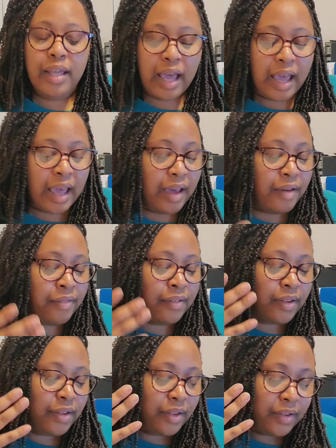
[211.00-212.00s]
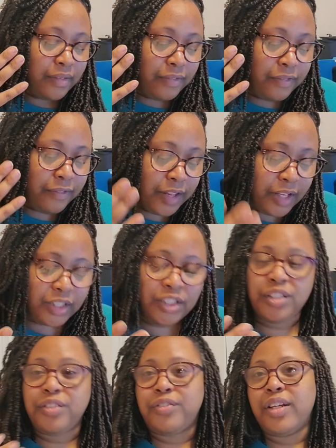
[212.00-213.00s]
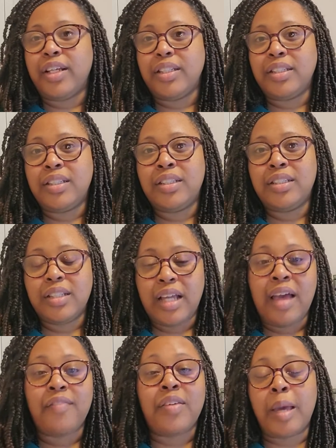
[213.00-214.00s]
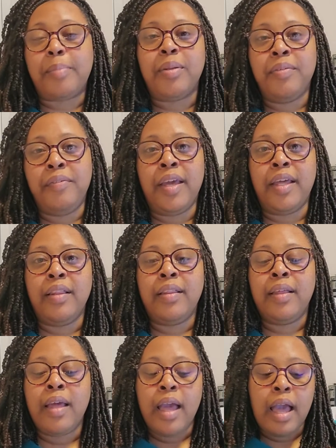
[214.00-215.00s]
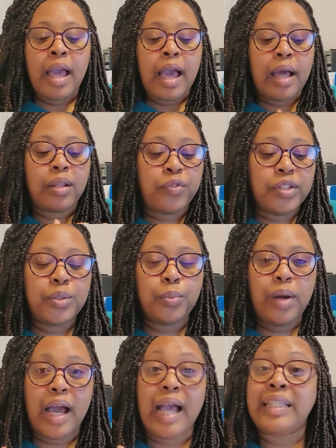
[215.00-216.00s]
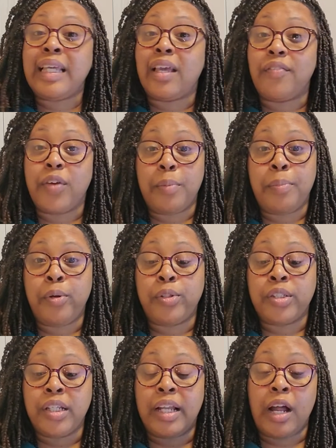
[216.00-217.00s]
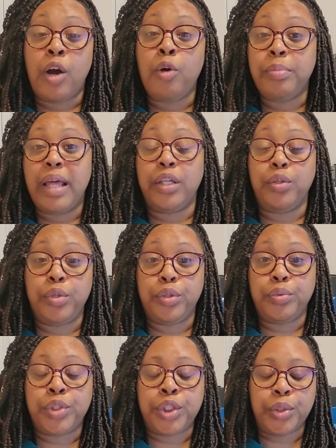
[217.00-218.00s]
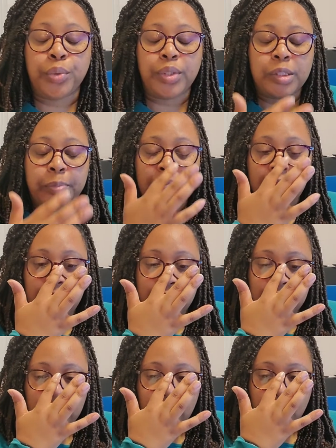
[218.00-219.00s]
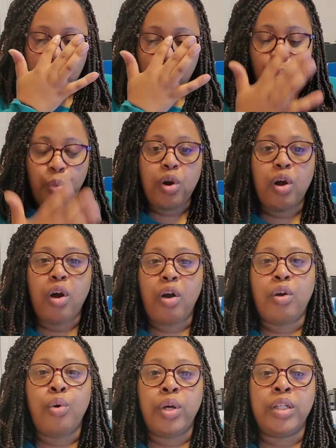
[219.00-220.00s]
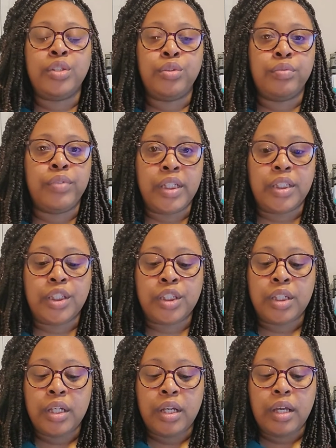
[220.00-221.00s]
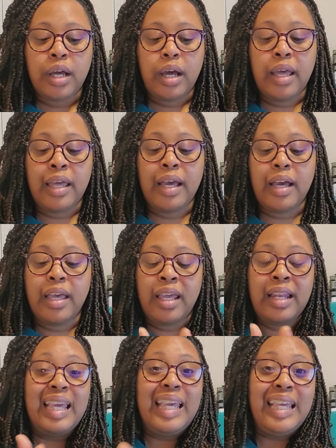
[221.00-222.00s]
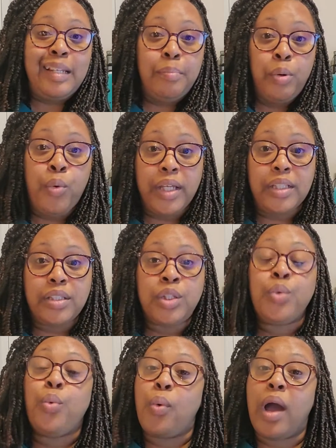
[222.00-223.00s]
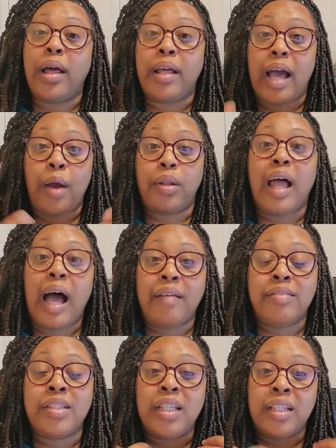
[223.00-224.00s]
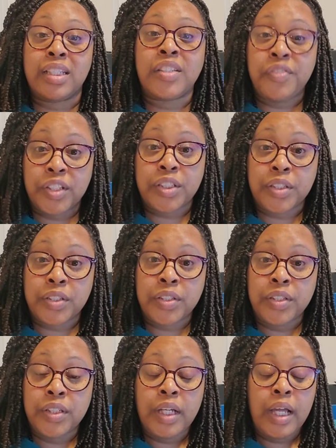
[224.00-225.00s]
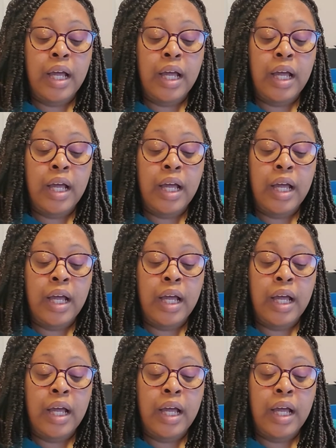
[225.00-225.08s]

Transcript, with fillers: I have finished the race. I have kept the faith. The reason why I take it very personally, and I hope that you do too, is because we're all going to reach a, an end point to our lives in this physical.